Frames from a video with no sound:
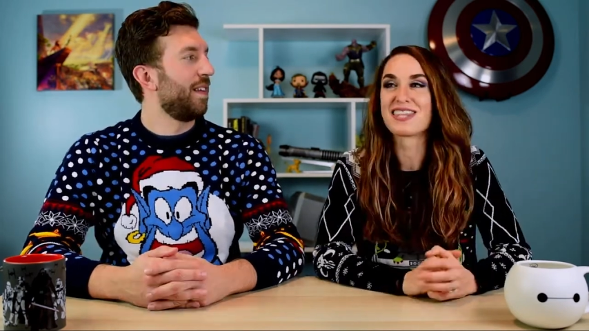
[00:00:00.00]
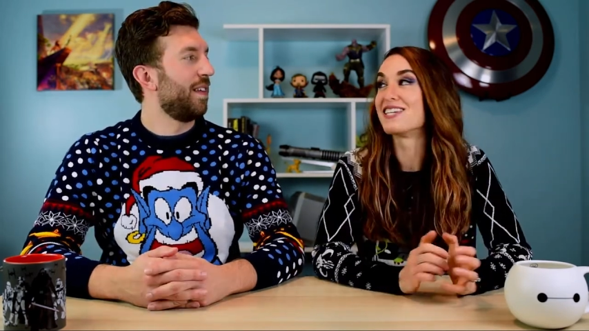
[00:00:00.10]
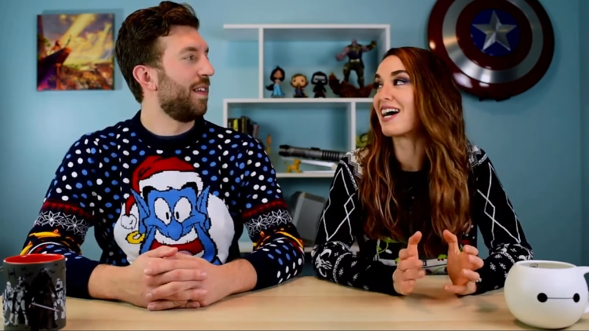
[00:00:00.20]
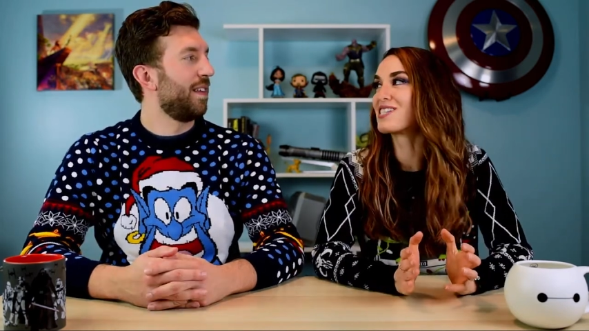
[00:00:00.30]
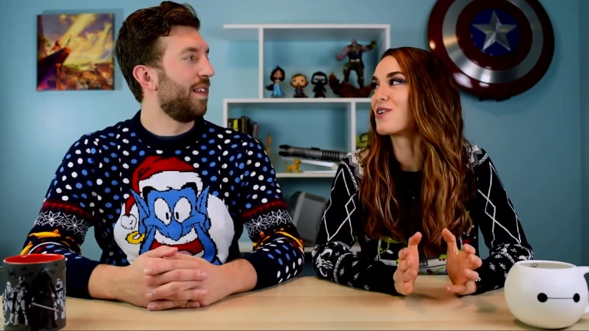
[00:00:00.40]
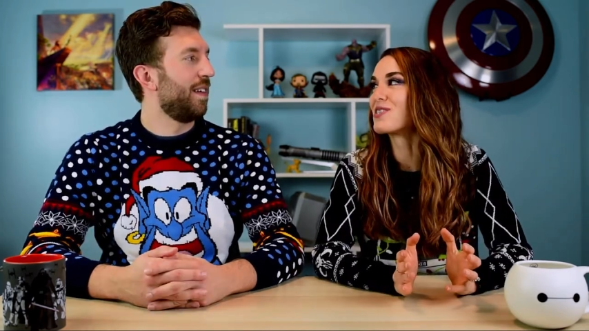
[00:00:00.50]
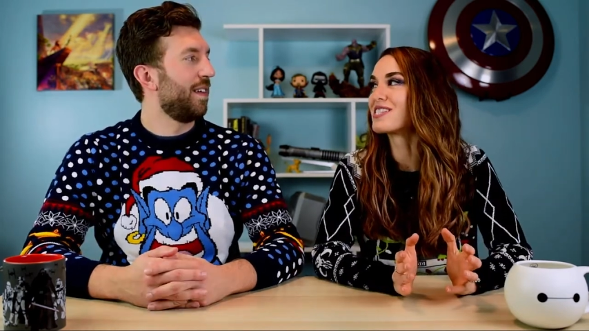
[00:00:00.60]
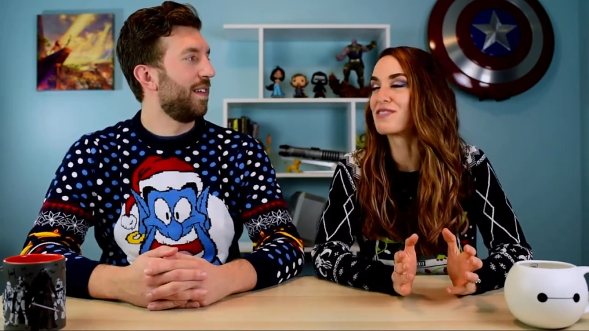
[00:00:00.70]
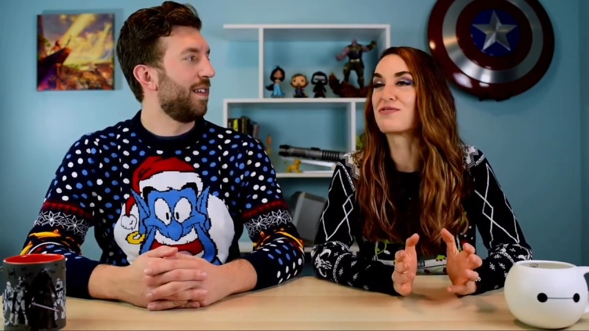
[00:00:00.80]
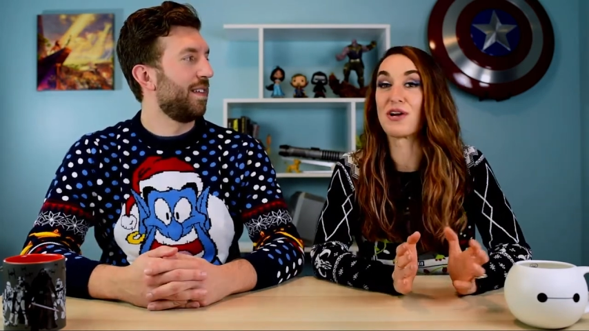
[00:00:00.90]
Speaker 1: The next one,
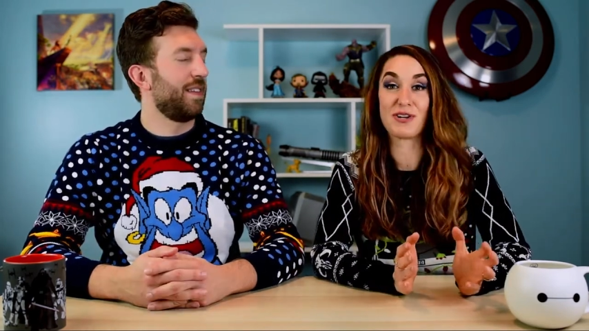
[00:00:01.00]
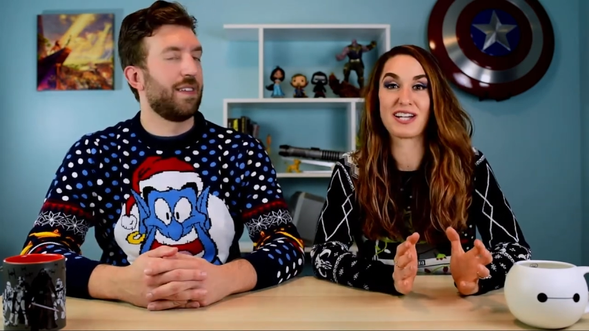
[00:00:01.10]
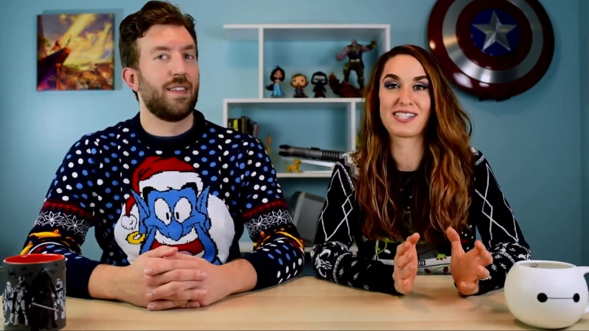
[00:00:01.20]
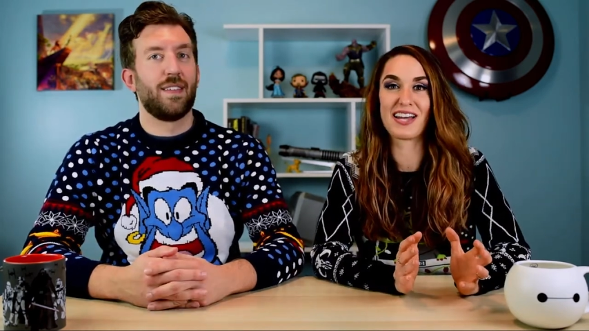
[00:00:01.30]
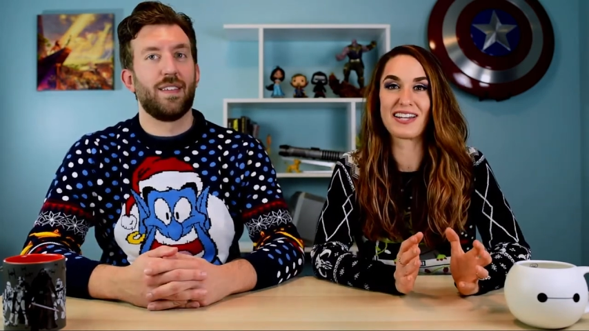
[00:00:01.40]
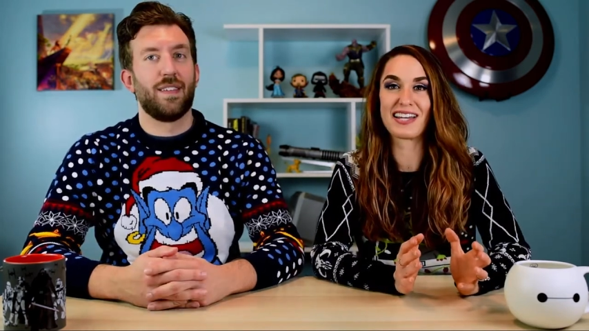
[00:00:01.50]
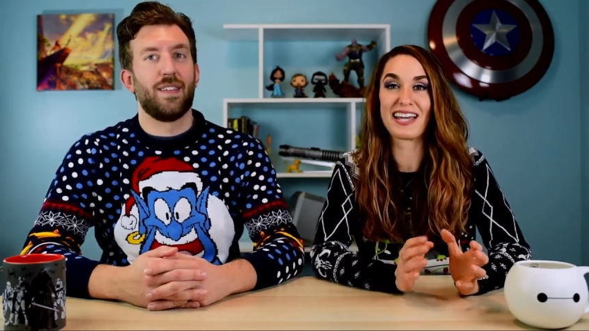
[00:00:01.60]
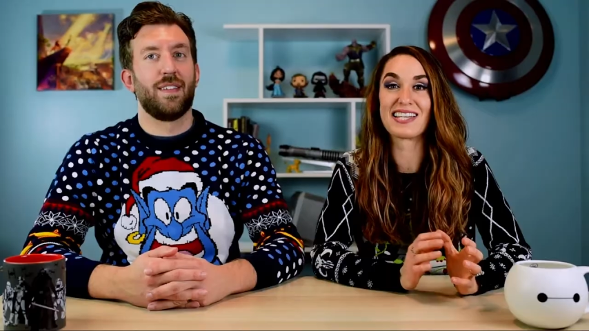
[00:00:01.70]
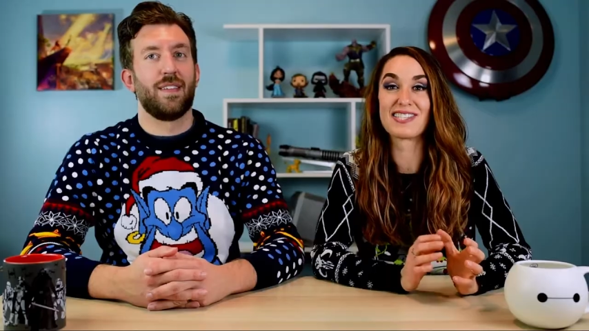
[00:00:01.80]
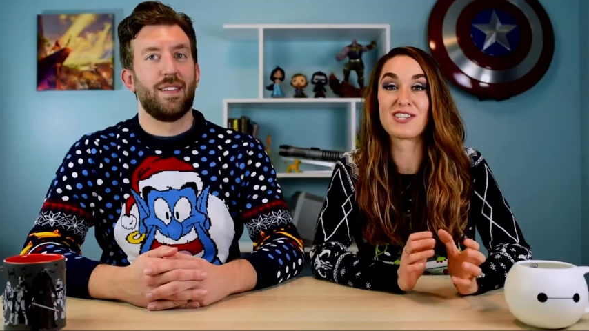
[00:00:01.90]
this is very exciting,
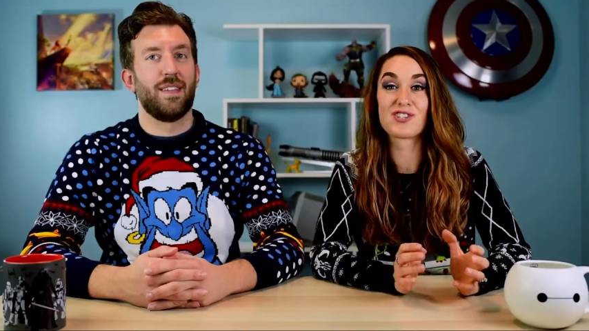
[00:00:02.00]
is the